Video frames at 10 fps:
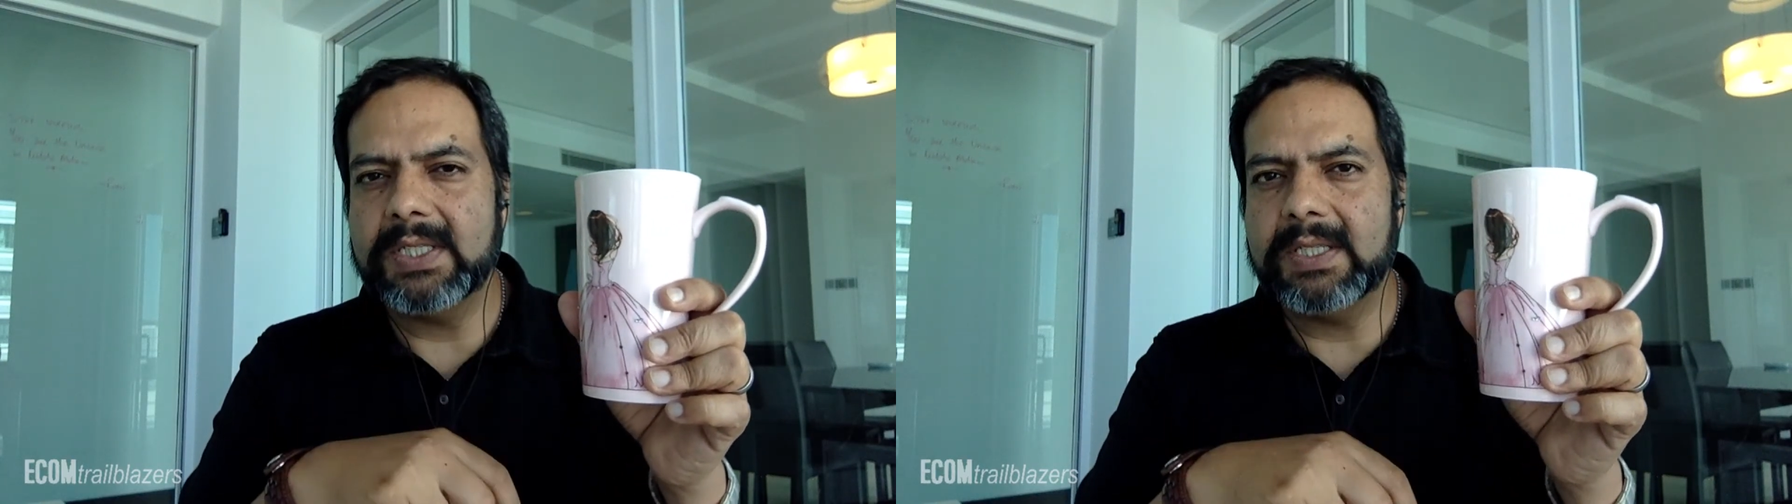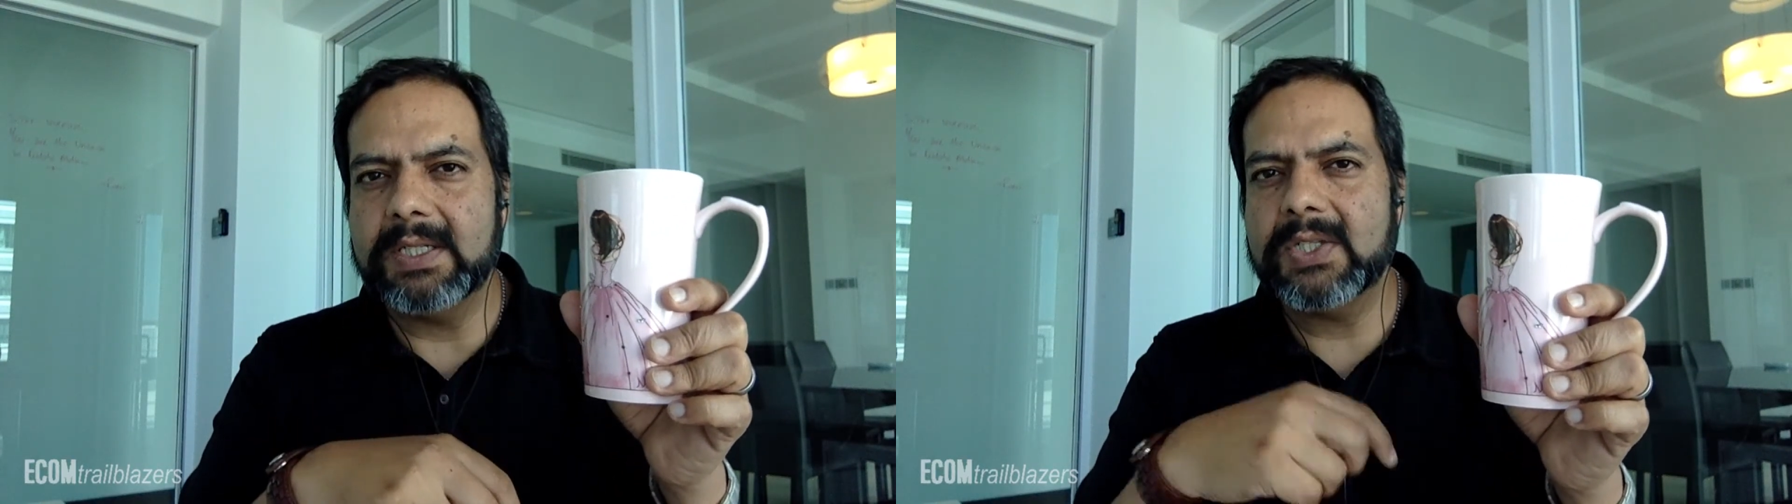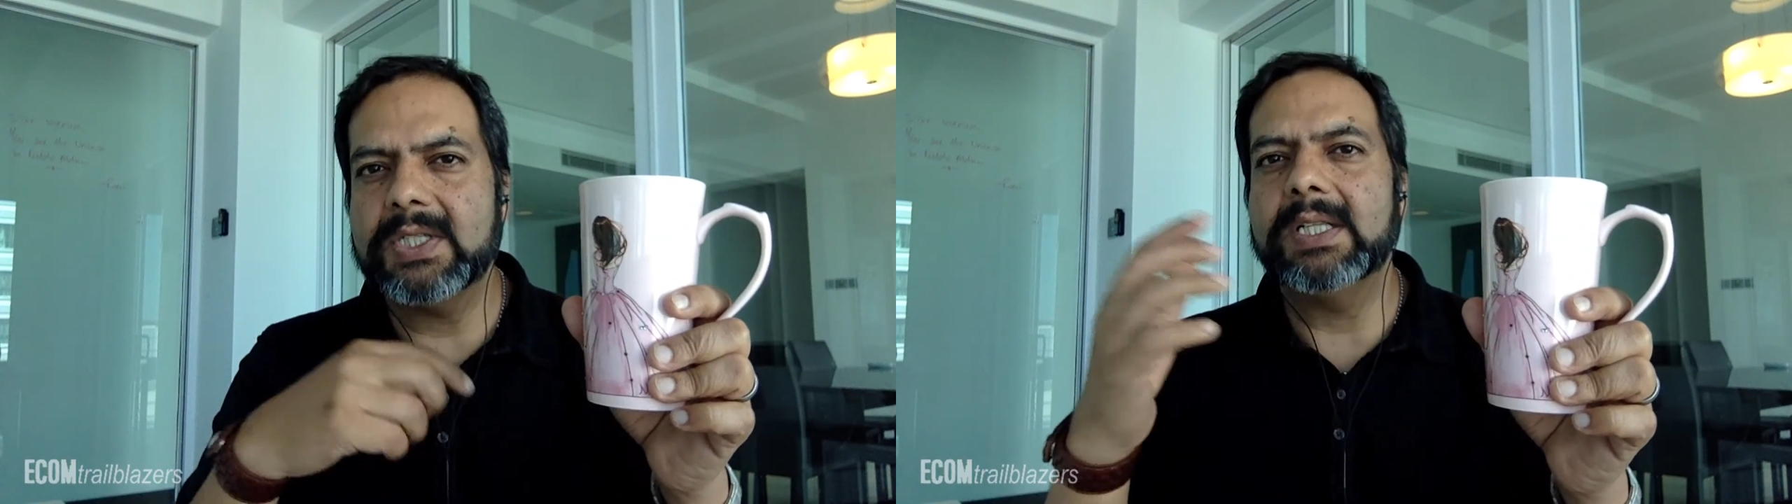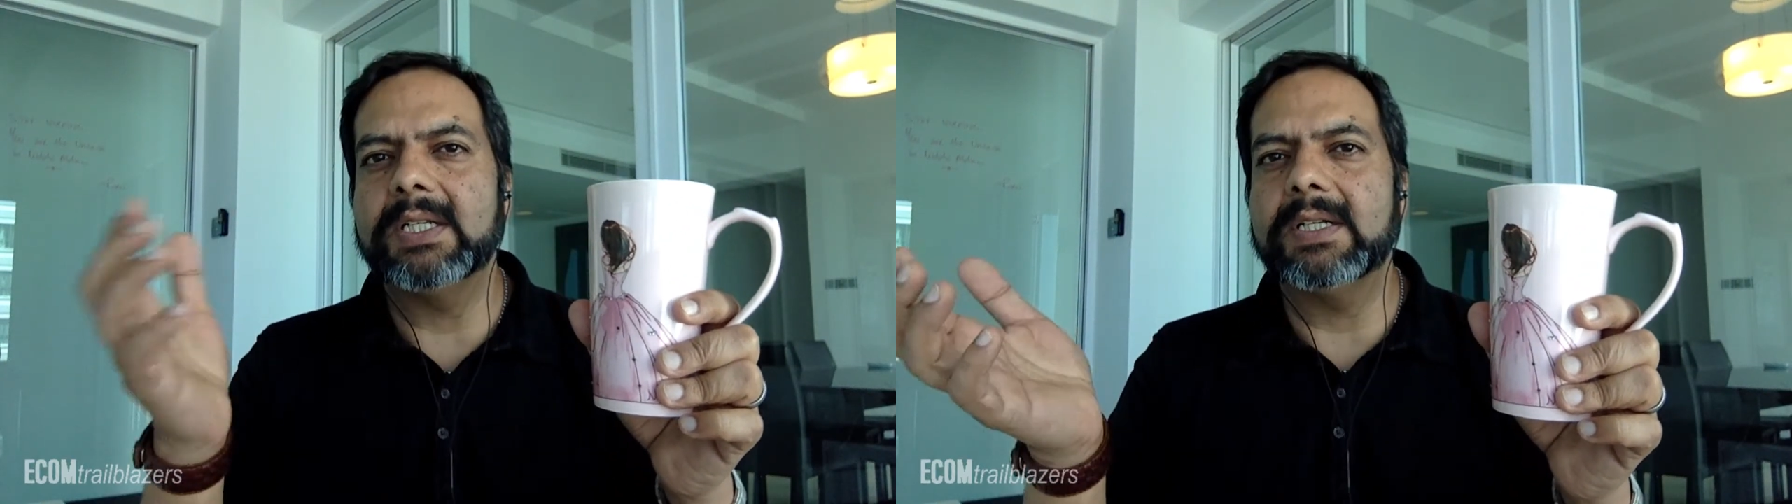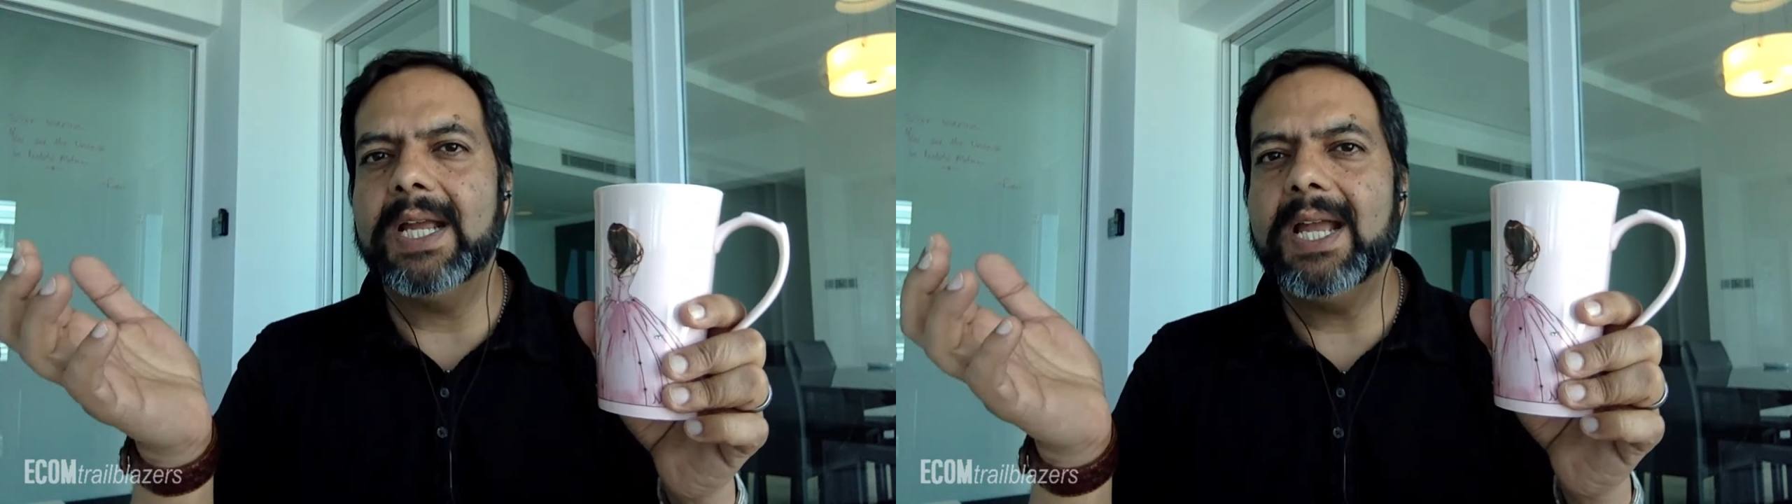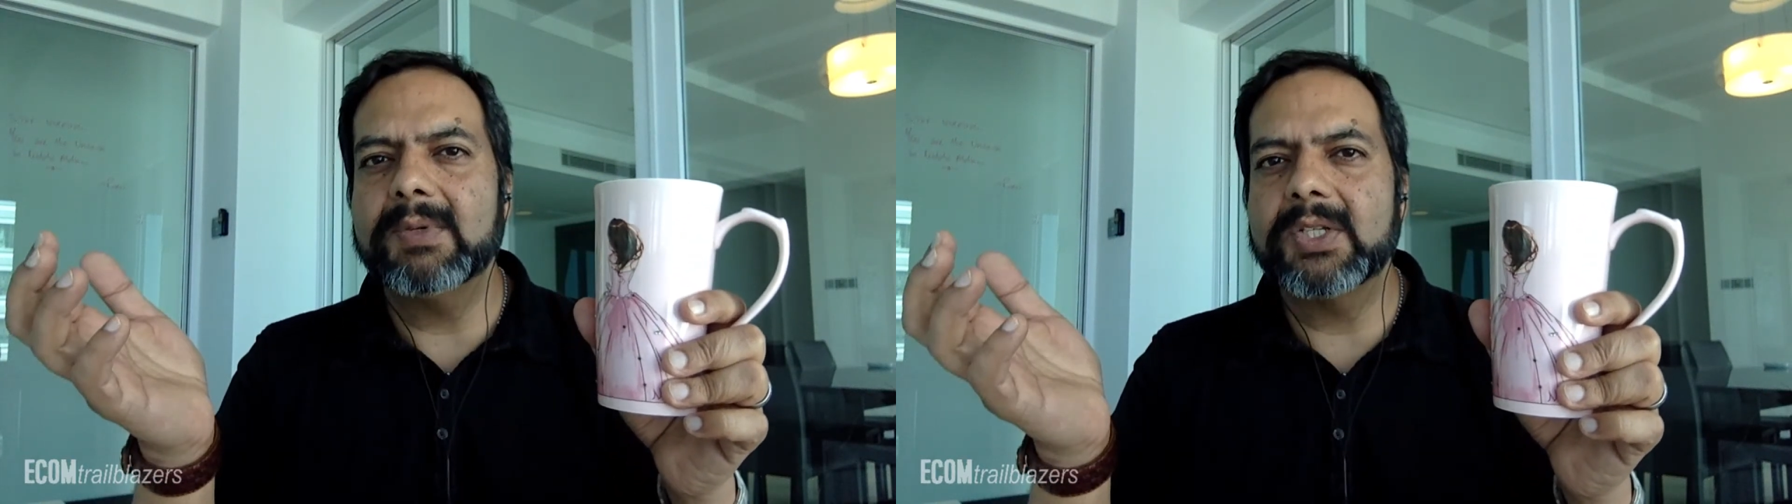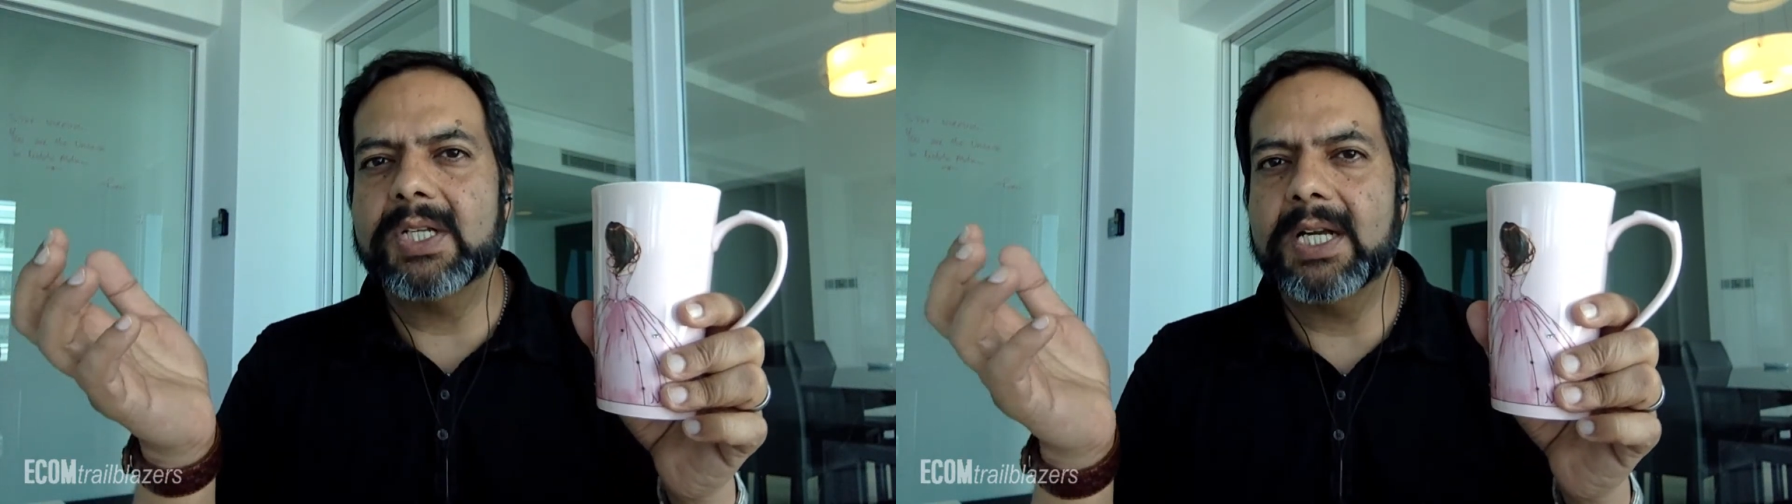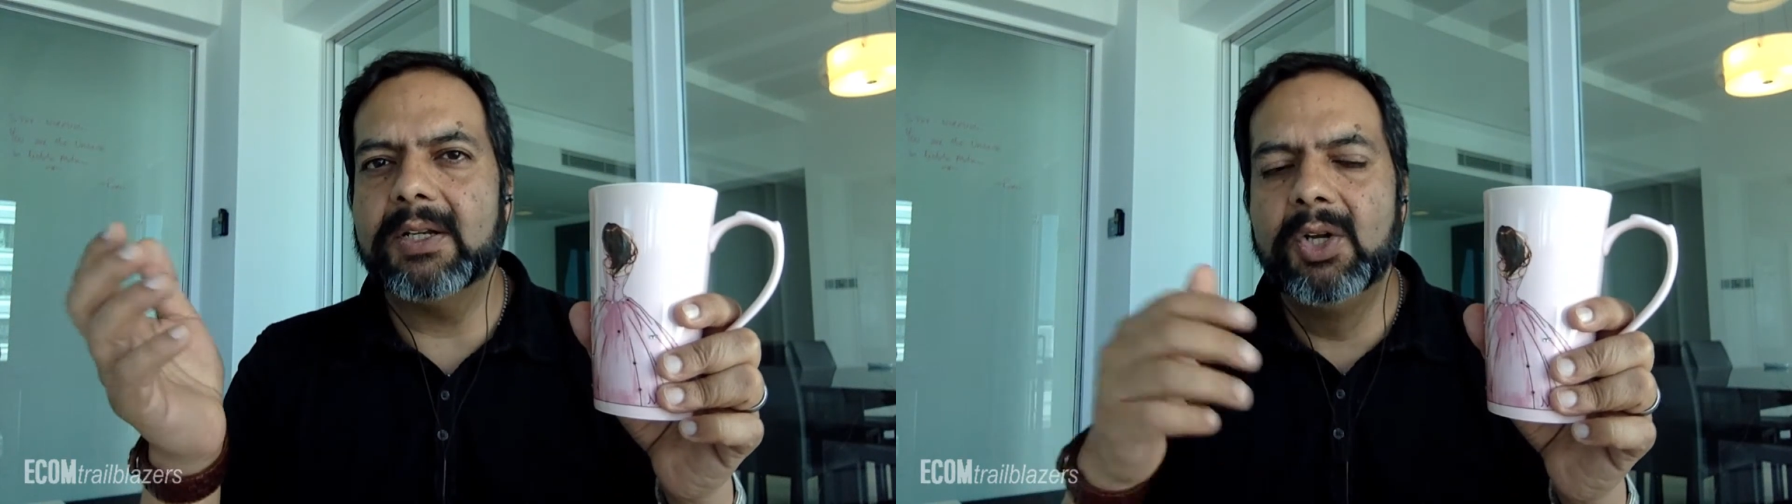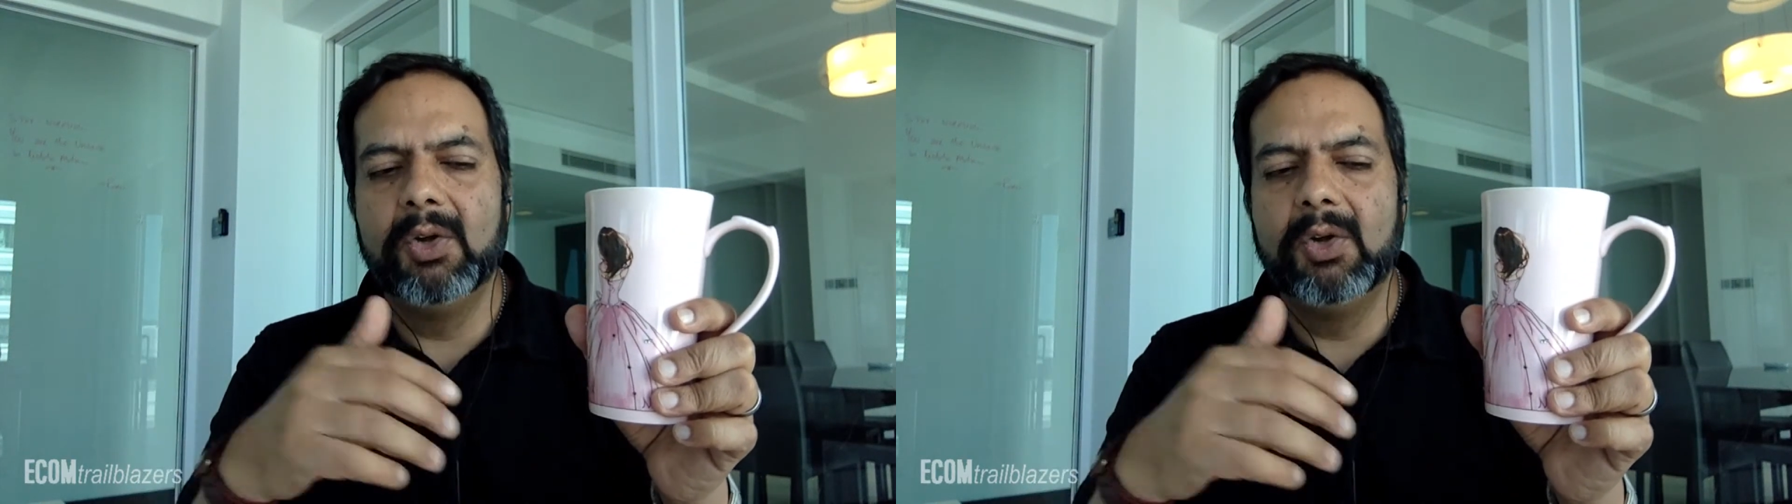that it's selling on Amazon